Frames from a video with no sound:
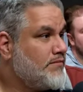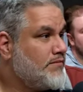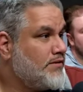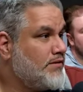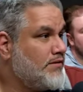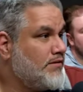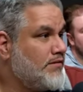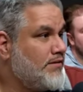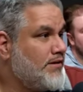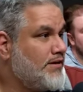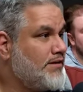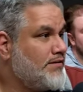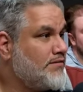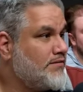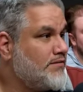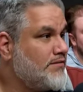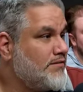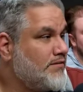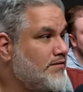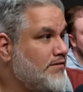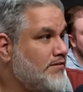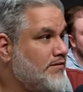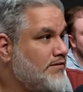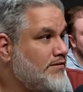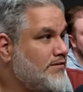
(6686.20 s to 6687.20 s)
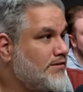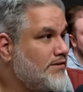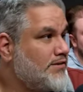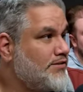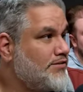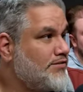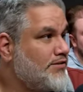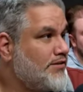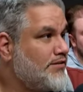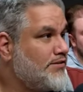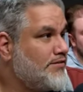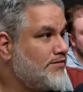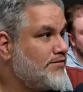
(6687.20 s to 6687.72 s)
Gotcha. All right. So long, City
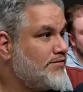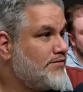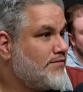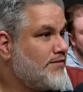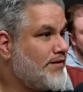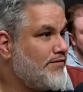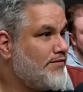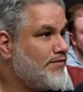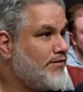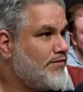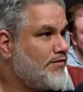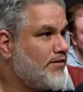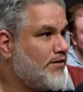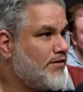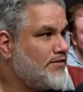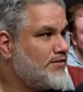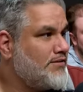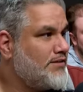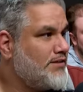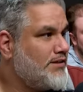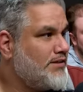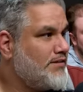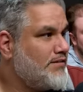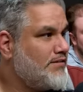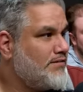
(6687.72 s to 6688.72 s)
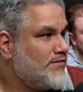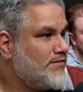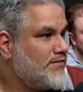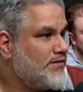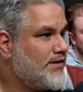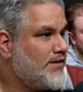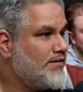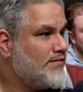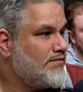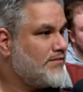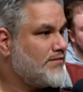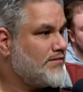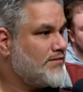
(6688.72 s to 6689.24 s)
Traders. They have no cards in hand. Okay,
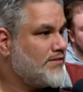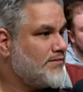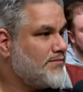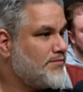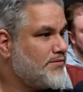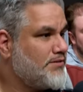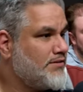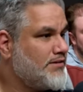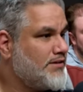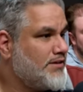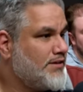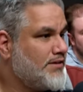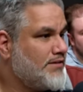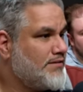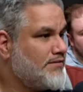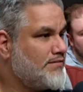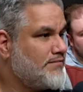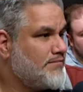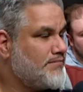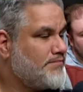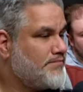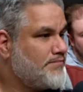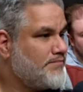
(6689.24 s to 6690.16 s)
that seems good, I guess.